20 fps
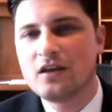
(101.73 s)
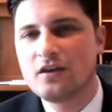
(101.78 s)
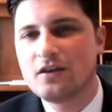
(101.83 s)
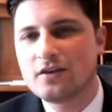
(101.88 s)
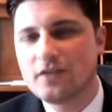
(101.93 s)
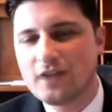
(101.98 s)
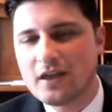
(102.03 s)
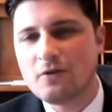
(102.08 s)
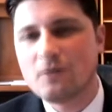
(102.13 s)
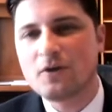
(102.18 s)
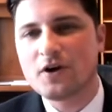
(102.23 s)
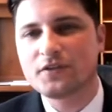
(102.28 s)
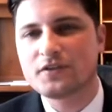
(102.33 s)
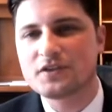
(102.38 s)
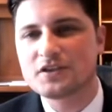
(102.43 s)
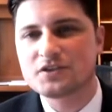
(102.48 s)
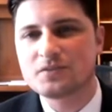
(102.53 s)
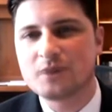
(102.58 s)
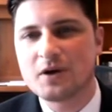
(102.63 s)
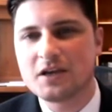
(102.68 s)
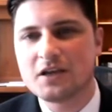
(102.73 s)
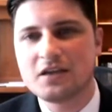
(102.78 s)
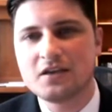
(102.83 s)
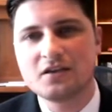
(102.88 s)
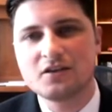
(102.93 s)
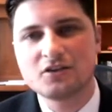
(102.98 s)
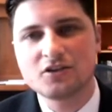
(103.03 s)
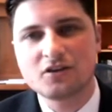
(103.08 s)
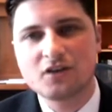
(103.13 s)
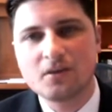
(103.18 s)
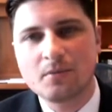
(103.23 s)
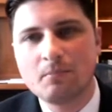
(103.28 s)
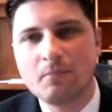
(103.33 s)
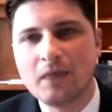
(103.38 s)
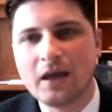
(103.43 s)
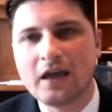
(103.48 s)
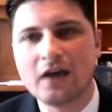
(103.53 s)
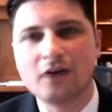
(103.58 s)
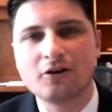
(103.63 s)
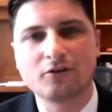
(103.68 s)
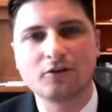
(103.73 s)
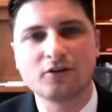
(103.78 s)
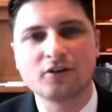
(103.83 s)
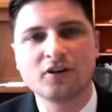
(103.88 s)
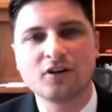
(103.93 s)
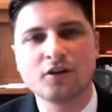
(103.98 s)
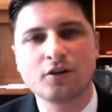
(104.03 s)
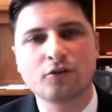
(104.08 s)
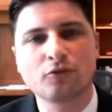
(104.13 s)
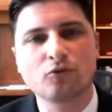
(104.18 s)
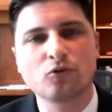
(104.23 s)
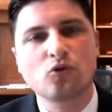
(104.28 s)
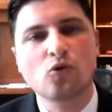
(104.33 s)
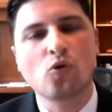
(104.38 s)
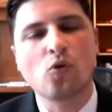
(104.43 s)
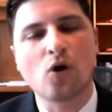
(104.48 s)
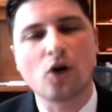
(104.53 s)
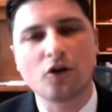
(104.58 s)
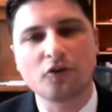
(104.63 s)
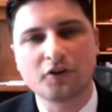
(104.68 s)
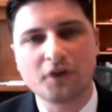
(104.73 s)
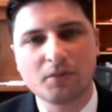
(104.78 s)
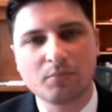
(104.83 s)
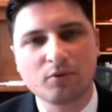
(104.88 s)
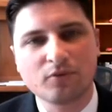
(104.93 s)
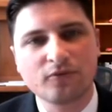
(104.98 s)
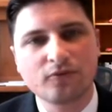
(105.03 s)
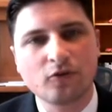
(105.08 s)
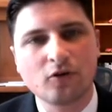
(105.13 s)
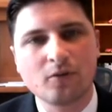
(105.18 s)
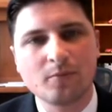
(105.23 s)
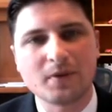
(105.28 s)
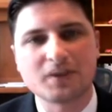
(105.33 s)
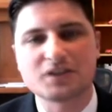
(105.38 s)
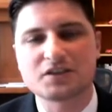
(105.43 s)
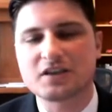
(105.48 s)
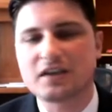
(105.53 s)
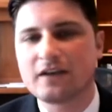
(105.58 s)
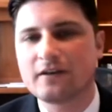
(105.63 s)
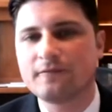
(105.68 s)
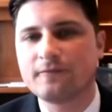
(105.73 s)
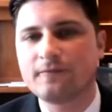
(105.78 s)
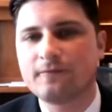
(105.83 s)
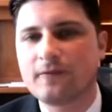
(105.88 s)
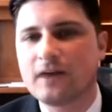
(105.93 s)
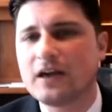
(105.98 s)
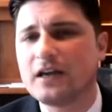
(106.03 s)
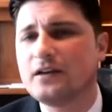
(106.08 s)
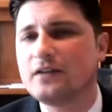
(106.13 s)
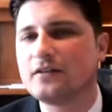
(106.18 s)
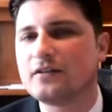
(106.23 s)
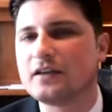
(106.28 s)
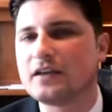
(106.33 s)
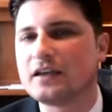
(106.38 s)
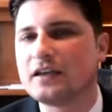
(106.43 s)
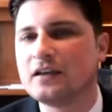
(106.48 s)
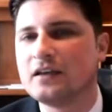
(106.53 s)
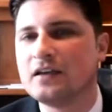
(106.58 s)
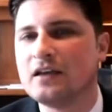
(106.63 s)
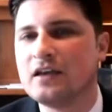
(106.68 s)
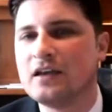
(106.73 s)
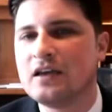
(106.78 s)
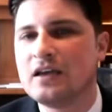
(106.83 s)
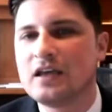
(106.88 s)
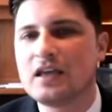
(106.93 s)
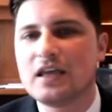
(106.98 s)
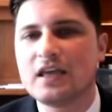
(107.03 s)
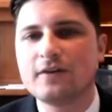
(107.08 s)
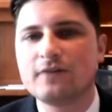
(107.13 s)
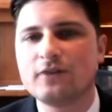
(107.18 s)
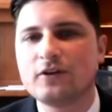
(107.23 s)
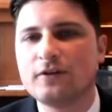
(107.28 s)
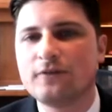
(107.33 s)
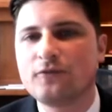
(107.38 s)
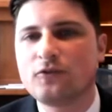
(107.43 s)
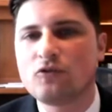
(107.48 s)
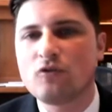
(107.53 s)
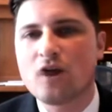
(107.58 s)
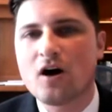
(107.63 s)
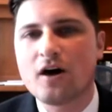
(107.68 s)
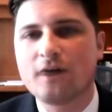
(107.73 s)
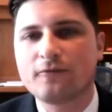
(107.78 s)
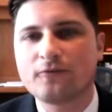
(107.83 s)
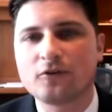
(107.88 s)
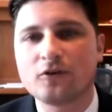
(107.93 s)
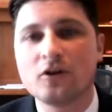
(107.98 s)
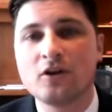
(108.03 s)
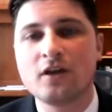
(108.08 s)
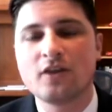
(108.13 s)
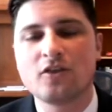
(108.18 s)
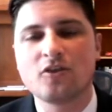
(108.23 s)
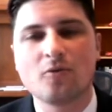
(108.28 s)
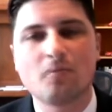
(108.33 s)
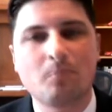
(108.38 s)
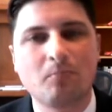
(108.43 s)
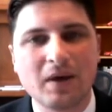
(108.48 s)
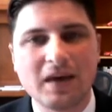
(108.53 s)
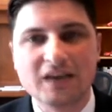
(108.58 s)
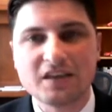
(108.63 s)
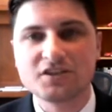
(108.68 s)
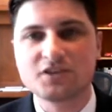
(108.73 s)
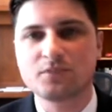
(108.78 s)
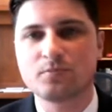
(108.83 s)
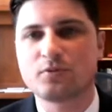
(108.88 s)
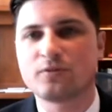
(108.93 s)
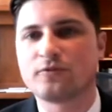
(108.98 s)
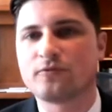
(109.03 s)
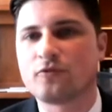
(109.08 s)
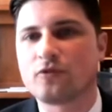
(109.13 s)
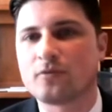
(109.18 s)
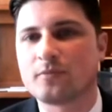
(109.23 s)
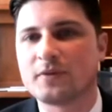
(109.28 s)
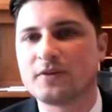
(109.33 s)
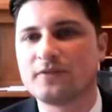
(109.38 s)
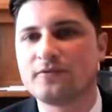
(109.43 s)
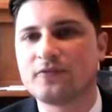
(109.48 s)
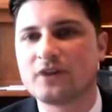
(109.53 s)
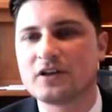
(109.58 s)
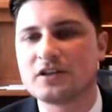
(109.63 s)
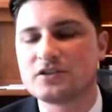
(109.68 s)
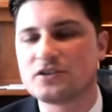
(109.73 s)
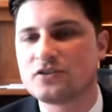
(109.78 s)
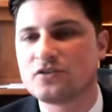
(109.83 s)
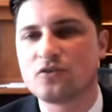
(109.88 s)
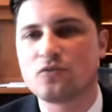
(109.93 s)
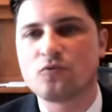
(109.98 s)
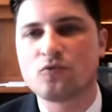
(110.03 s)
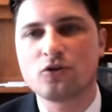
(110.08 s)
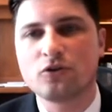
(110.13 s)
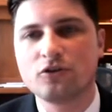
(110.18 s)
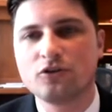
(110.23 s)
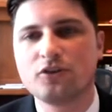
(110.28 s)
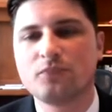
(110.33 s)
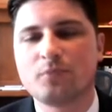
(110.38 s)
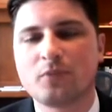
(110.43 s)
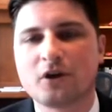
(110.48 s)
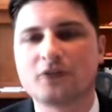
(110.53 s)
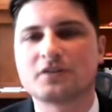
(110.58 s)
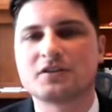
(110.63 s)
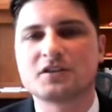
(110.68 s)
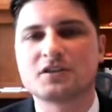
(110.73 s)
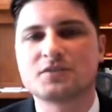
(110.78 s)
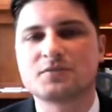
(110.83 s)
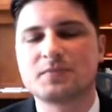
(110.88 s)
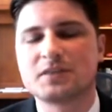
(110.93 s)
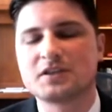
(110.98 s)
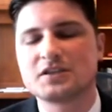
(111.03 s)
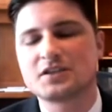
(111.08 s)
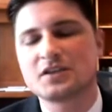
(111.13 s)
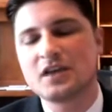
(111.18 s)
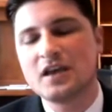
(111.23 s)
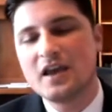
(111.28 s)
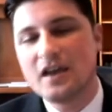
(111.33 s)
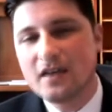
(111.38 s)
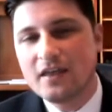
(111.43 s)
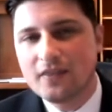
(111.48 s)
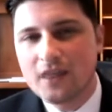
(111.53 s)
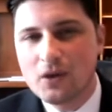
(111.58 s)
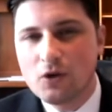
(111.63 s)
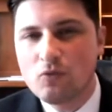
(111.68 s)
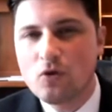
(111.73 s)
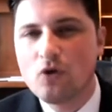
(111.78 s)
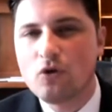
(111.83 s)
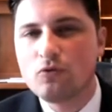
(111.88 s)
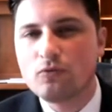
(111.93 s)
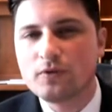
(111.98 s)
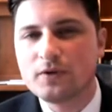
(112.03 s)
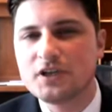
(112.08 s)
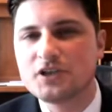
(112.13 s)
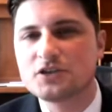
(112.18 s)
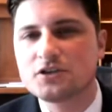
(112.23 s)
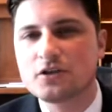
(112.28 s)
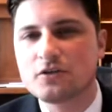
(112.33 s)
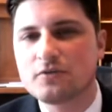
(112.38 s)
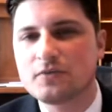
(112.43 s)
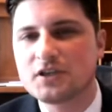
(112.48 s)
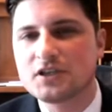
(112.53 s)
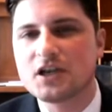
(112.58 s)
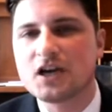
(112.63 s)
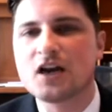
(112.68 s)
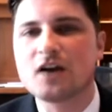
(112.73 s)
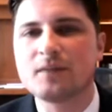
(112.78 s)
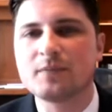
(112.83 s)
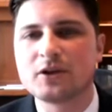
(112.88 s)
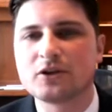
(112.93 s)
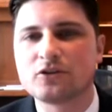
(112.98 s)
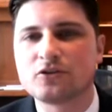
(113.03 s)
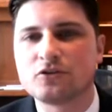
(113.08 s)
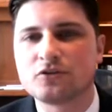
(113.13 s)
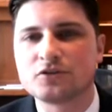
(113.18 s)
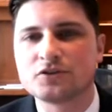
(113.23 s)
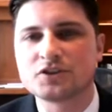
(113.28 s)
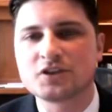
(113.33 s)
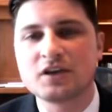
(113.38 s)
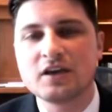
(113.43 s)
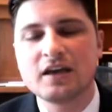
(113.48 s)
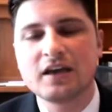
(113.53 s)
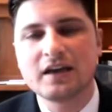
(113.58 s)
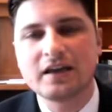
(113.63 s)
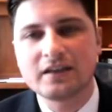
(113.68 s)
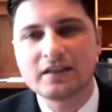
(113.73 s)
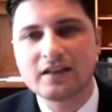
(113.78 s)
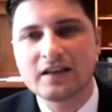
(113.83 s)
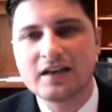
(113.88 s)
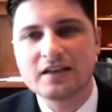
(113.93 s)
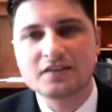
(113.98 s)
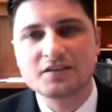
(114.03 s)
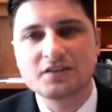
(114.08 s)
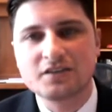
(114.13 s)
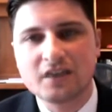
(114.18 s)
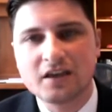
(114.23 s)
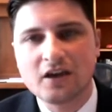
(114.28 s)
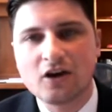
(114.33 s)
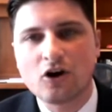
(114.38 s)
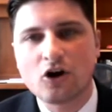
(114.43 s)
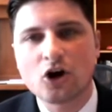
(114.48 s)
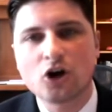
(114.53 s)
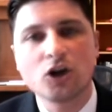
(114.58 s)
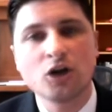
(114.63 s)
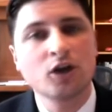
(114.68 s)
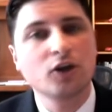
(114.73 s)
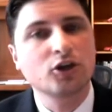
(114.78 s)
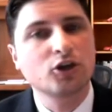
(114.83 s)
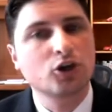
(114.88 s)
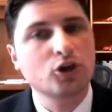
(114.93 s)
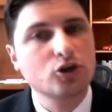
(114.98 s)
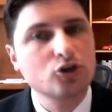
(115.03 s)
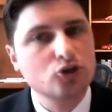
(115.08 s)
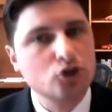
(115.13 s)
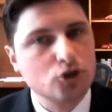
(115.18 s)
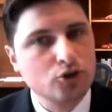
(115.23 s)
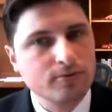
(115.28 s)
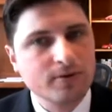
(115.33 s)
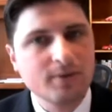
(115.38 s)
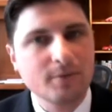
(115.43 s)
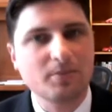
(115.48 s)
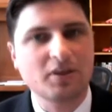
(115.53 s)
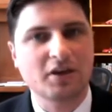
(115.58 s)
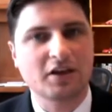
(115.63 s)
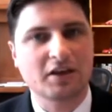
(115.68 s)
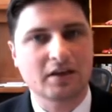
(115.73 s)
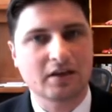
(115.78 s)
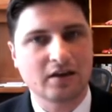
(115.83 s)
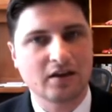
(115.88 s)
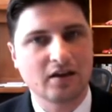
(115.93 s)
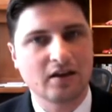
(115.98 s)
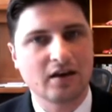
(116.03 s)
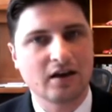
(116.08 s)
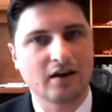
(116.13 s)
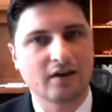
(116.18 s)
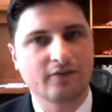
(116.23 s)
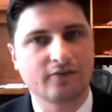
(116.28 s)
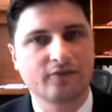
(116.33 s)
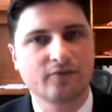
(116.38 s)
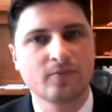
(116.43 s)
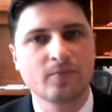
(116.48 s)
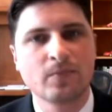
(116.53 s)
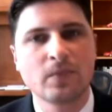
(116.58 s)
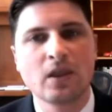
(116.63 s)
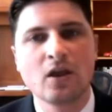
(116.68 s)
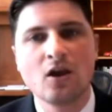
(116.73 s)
You then want this money to compound through quality performance. And finally, even if you offer the best performing funds in the world to participants, they won't reach their retirement goals unless they are contributing enough.